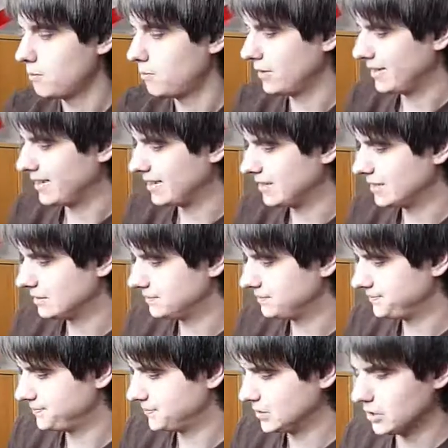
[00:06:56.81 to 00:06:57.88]
But
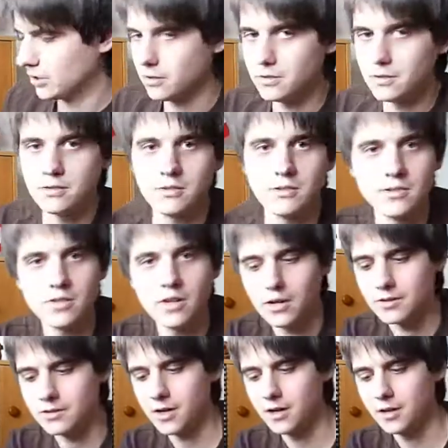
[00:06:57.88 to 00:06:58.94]
it's
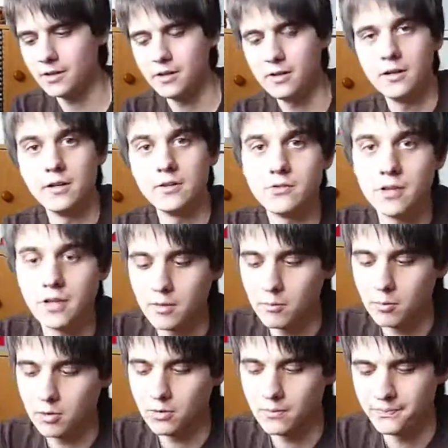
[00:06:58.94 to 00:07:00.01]
not entirely
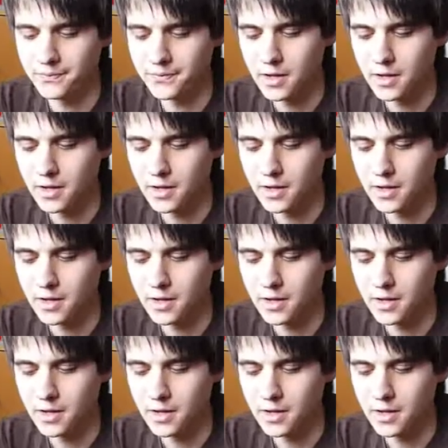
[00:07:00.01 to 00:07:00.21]
drinkable.